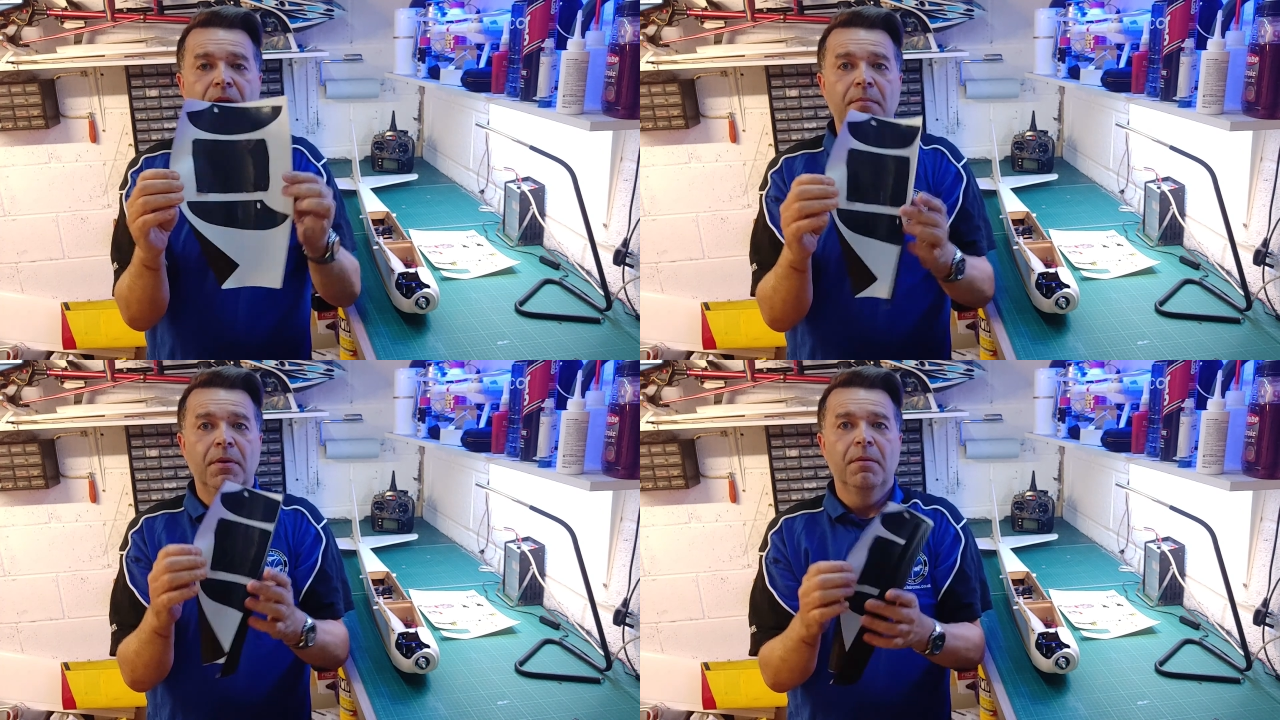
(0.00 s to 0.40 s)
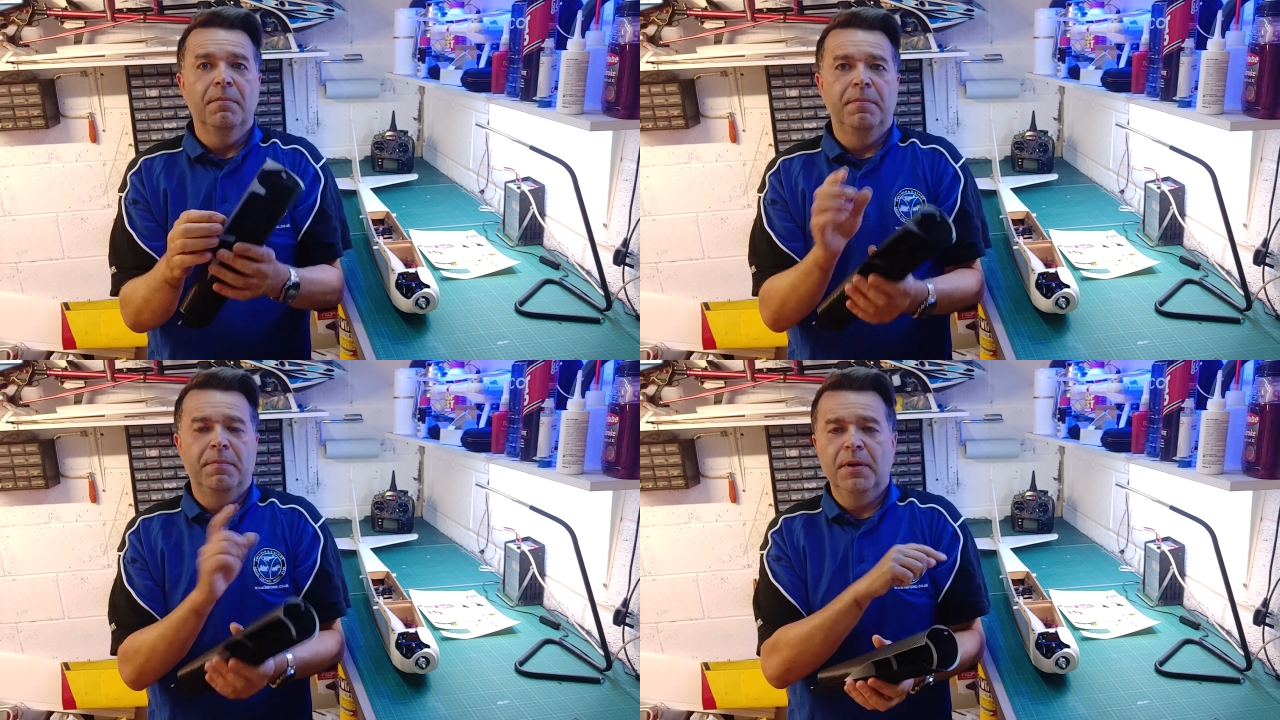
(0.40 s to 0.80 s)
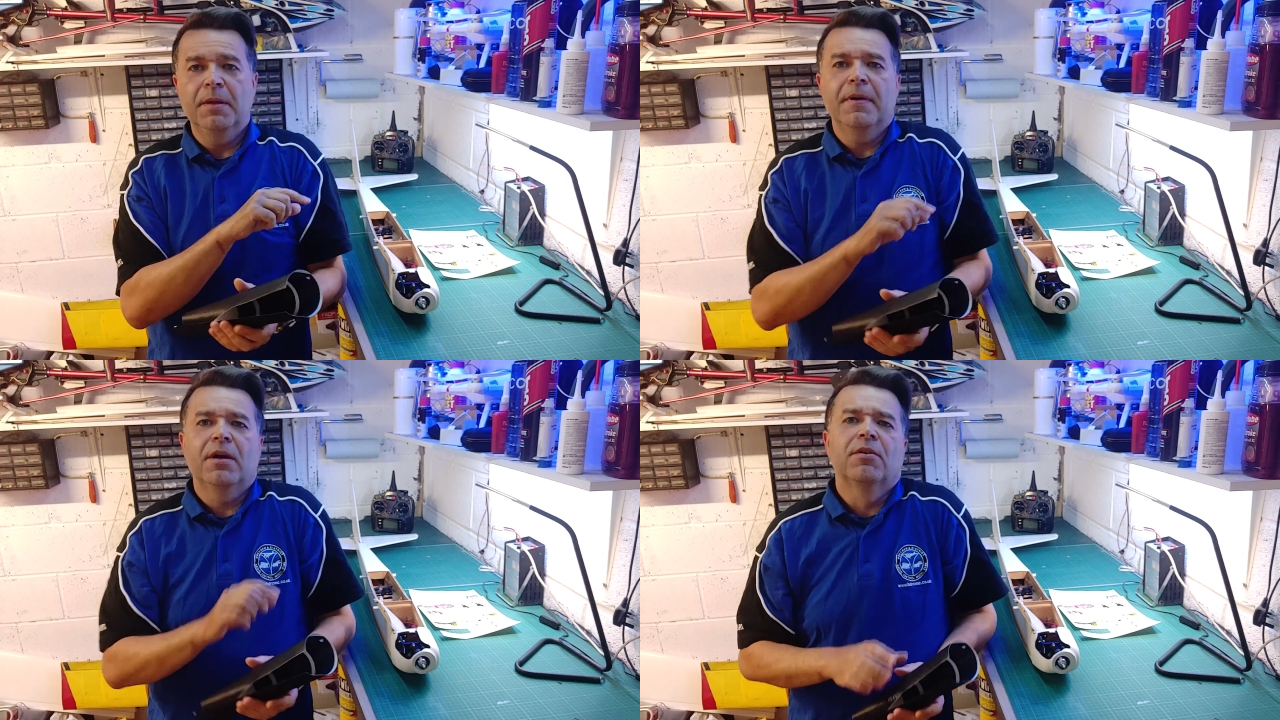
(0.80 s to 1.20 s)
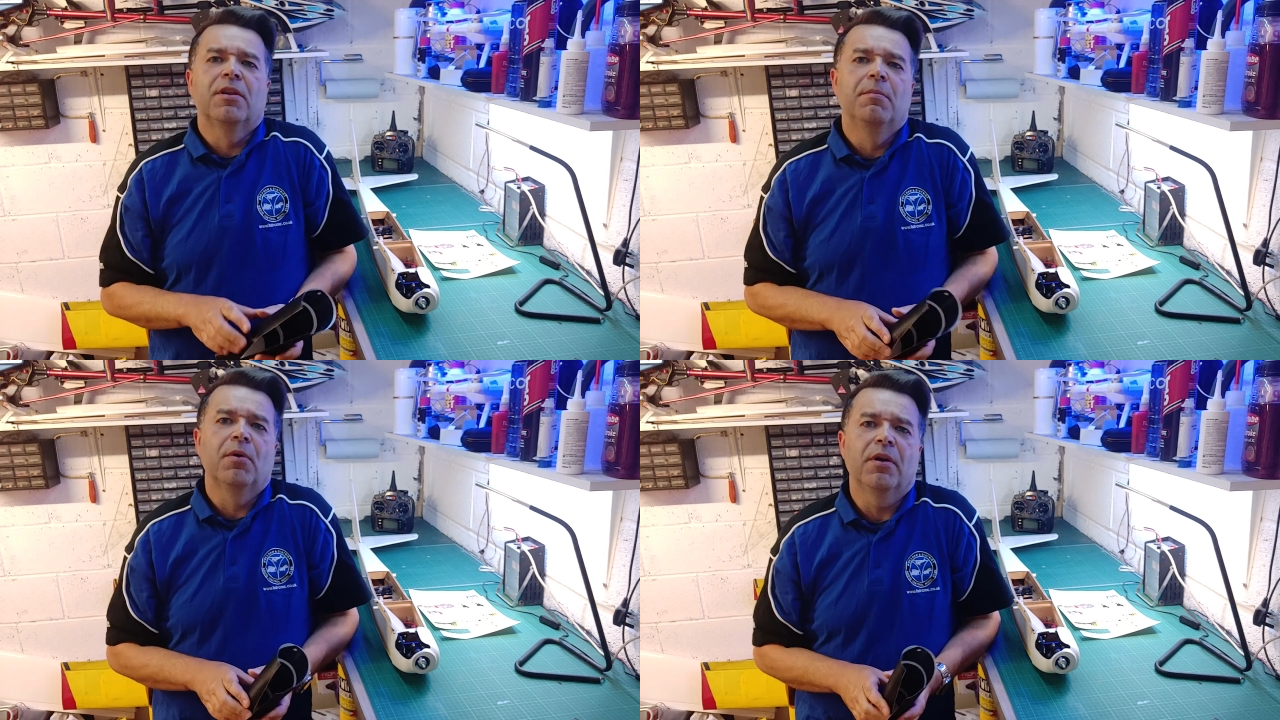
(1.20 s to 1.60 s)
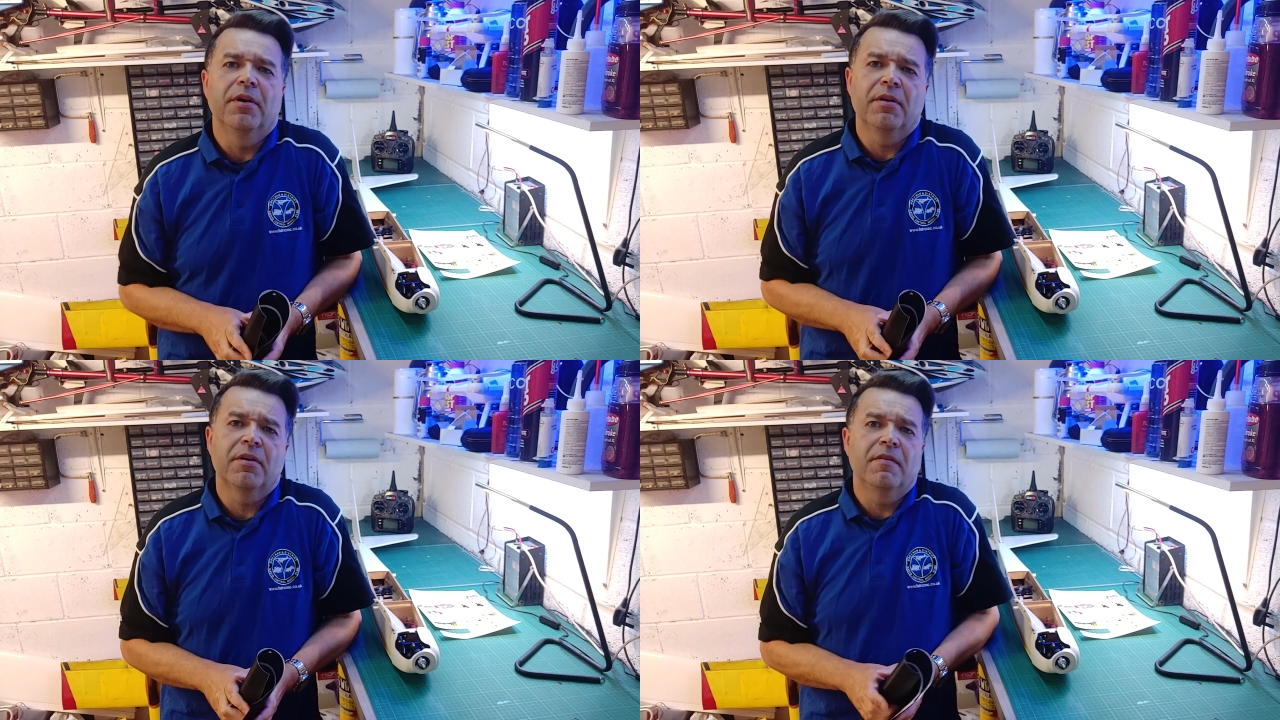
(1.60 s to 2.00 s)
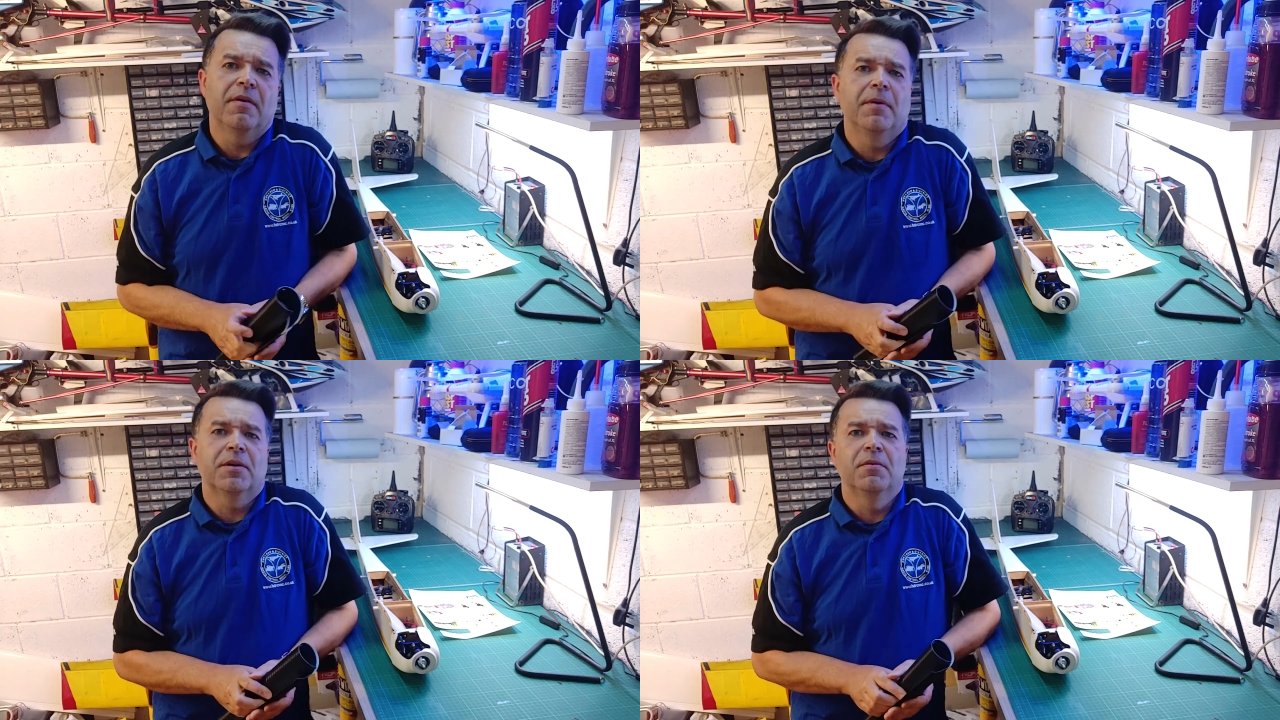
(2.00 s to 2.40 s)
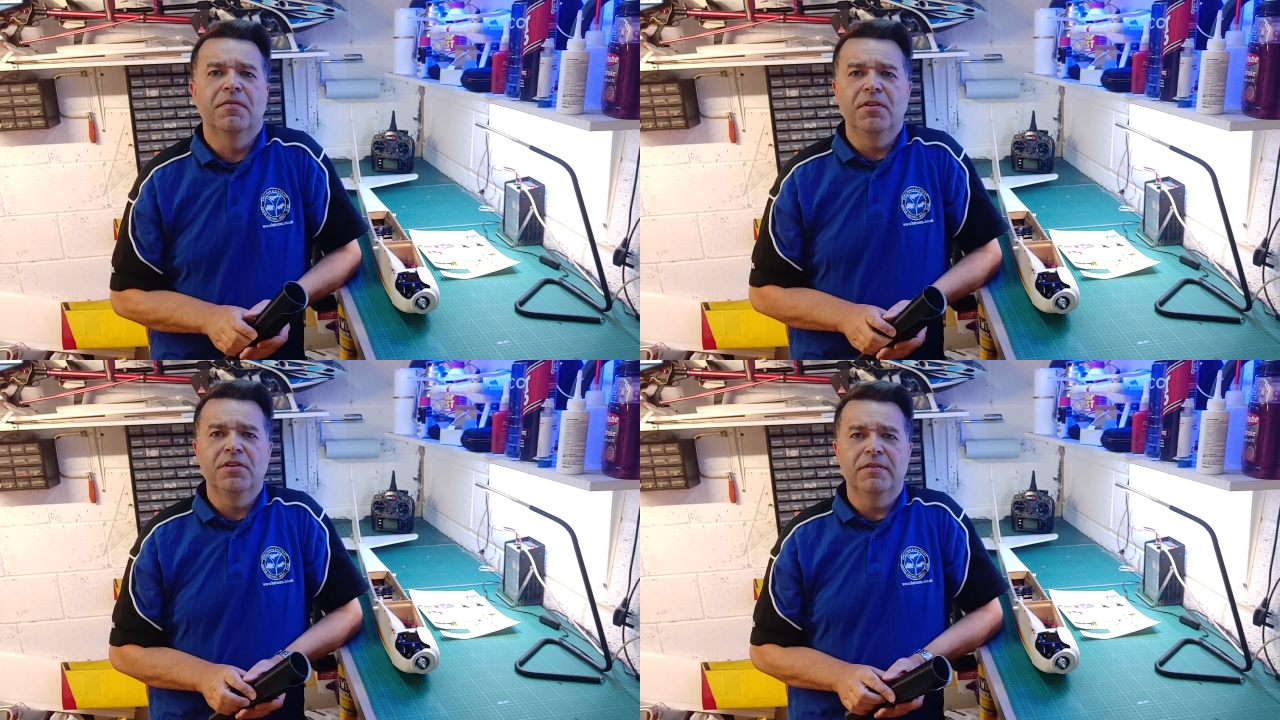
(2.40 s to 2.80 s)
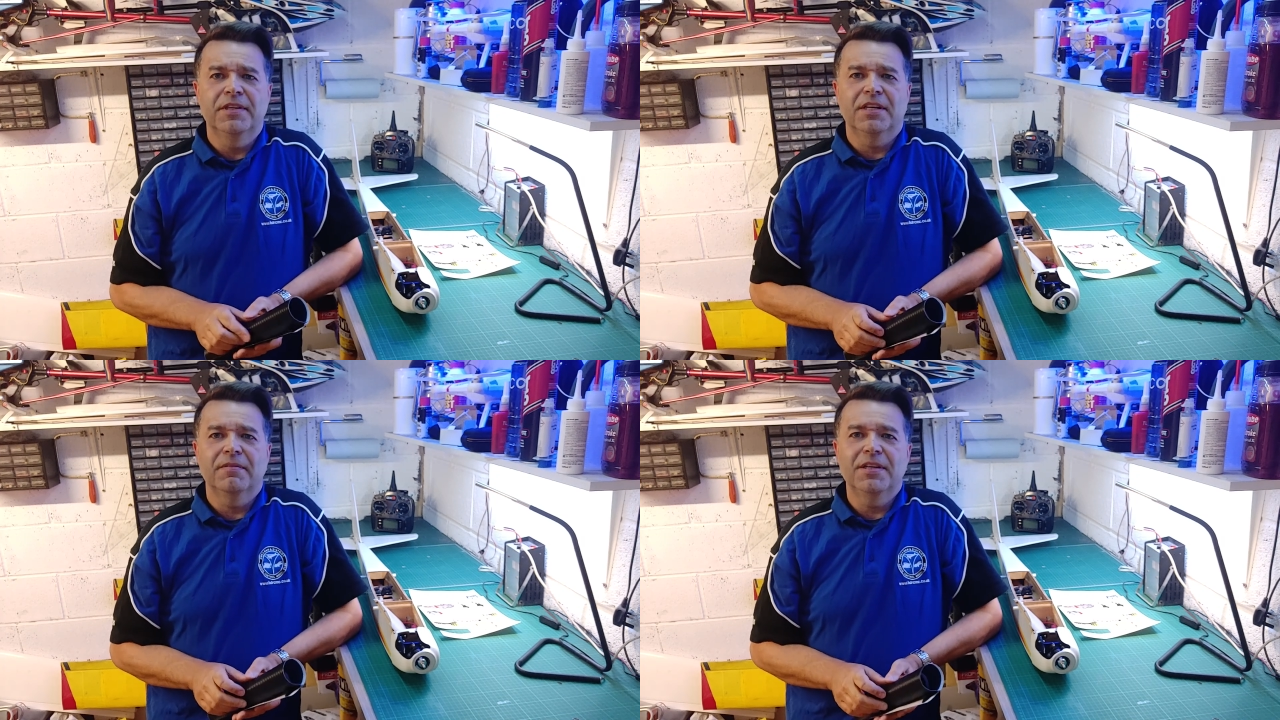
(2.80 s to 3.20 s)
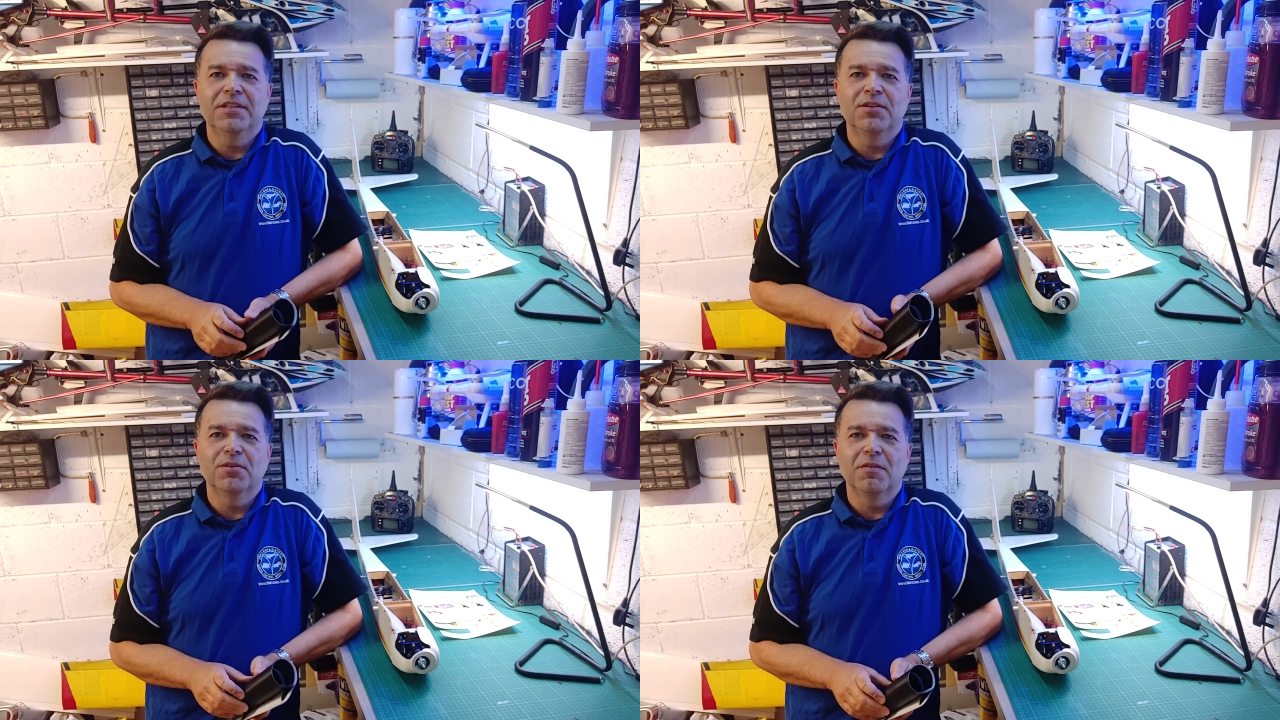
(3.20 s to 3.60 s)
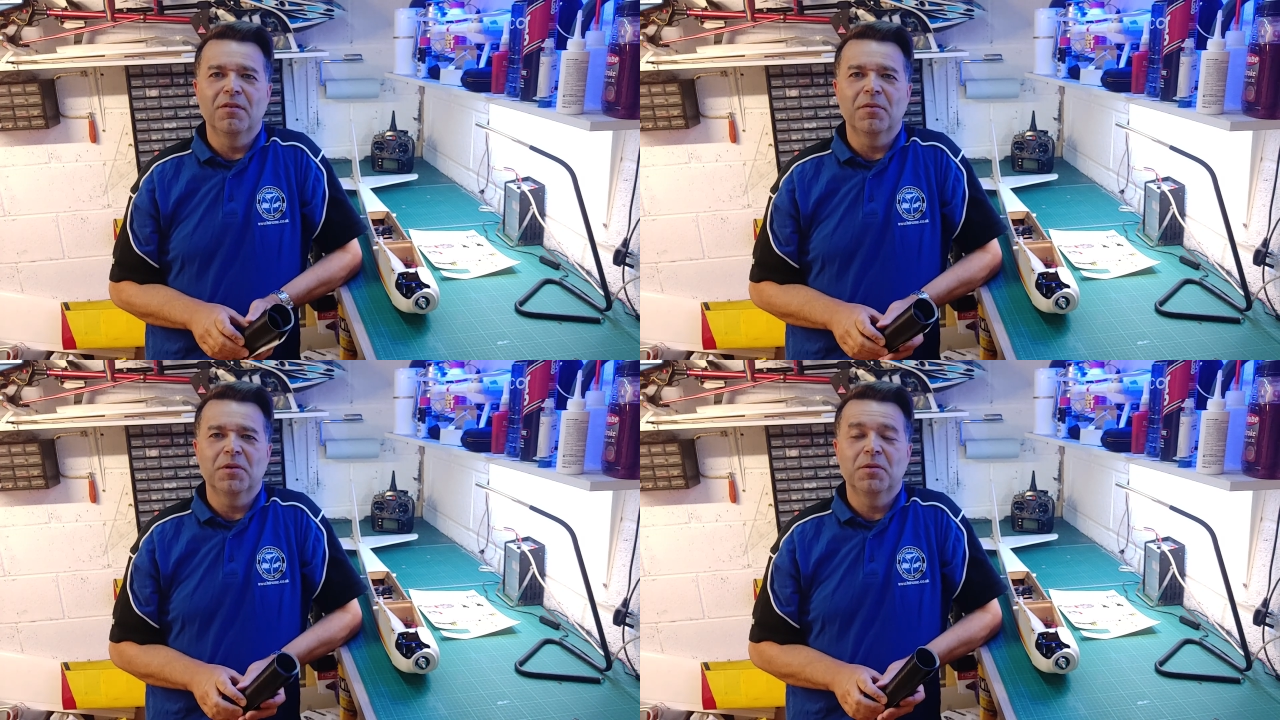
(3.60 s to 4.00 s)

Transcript: put it back onto the model, and it'll give it a much more futuristic, racy sort of look,